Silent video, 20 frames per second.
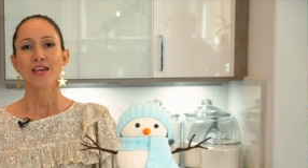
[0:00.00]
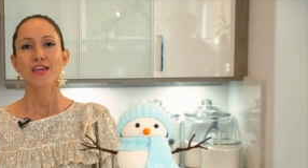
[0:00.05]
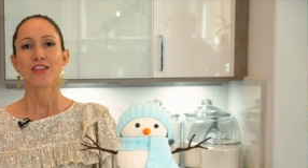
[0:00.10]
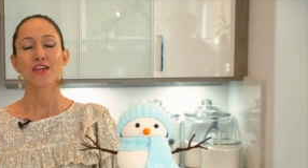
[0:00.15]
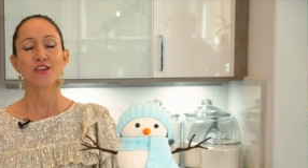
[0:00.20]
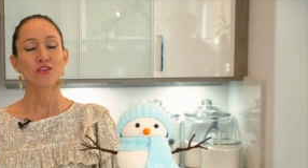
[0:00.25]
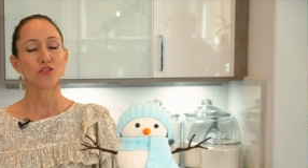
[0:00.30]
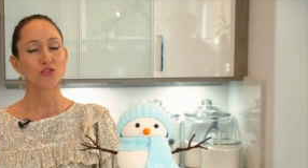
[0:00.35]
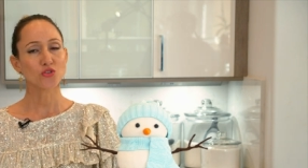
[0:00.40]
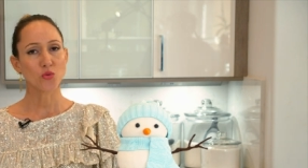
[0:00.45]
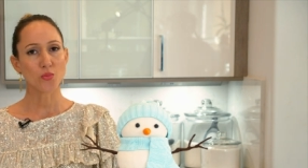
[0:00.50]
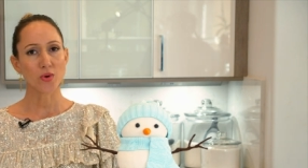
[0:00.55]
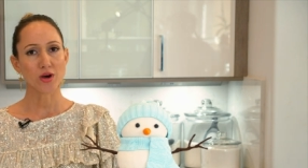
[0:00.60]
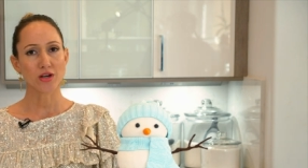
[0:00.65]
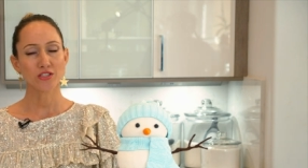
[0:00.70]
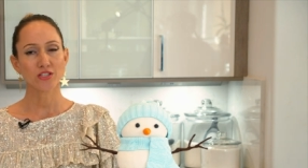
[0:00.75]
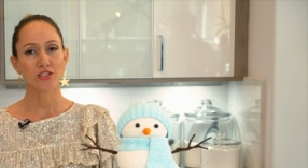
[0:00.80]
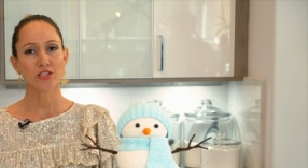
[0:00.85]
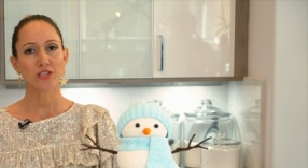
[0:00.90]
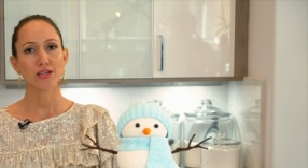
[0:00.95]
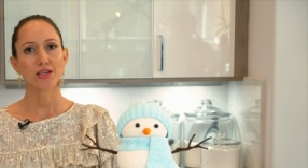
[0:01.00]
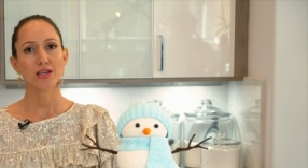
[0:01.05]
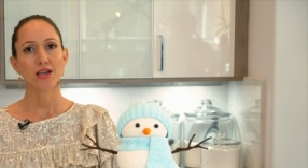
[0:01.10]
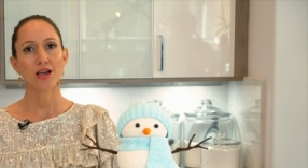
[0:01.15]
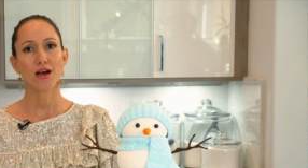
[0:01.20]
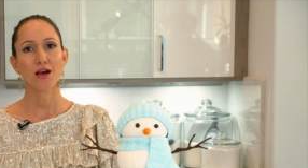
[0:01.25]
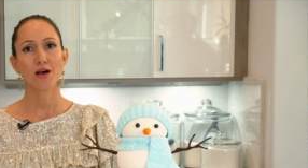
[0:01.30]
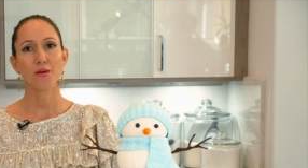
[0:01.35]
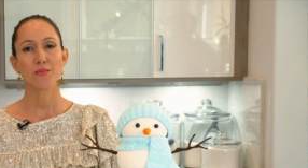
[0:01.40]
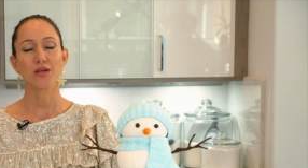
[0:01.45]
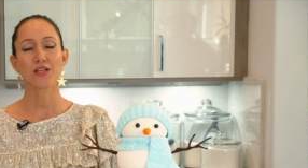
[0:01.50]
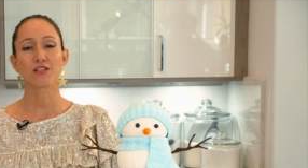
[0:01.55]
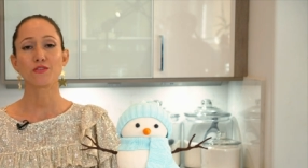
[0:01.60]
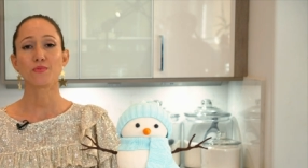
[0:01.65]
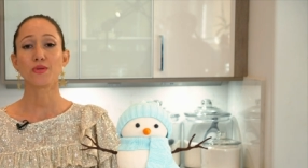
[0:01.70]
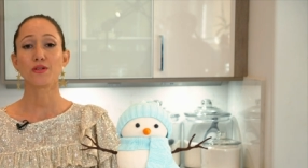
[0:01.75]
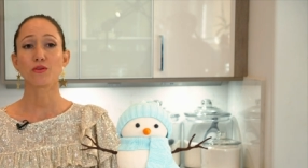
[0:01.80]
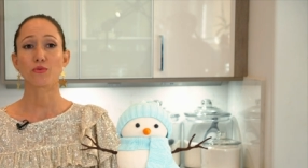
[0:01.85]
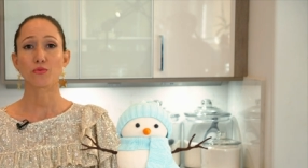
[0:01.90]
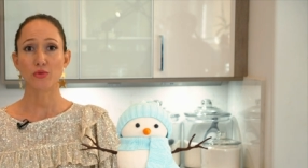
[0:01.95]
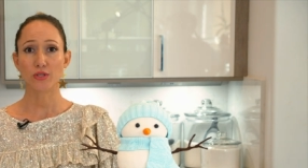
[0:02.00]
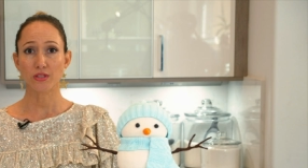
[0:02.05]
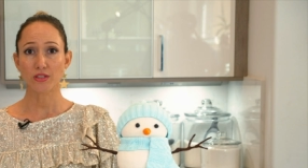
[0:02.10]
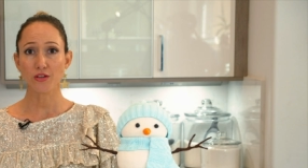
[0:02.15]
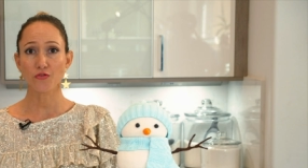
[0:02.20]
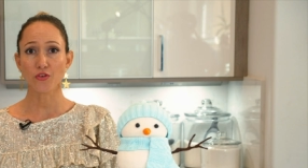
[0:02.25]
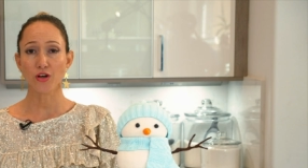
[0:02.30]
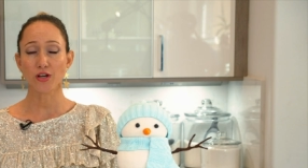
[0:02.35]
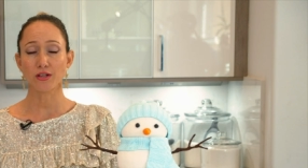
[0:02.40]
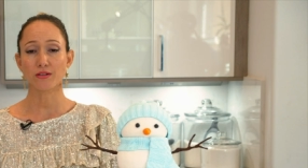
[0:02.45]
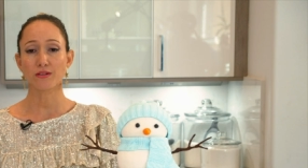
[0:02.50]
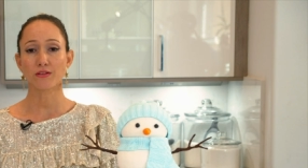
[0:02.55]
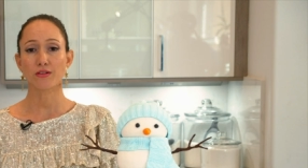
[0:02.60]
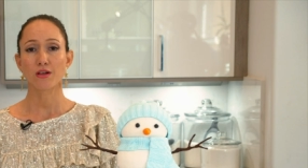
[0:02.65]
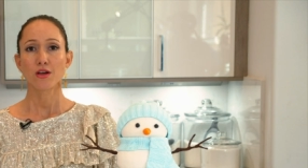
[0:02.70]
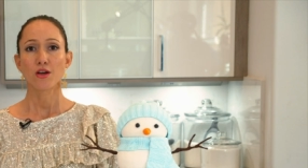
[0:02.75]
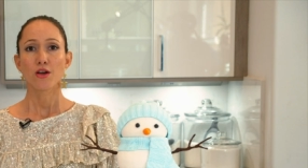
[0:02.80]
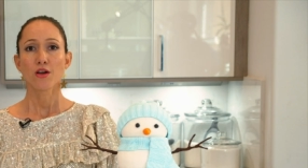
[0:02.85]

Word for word: Thank you so much. Um, it's been a really fun